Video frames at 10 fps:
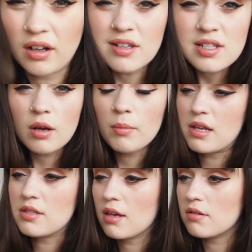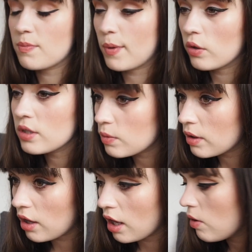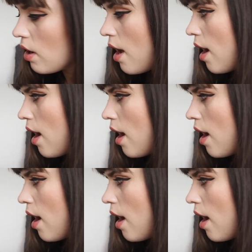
nicely on my skin, to be honest with you.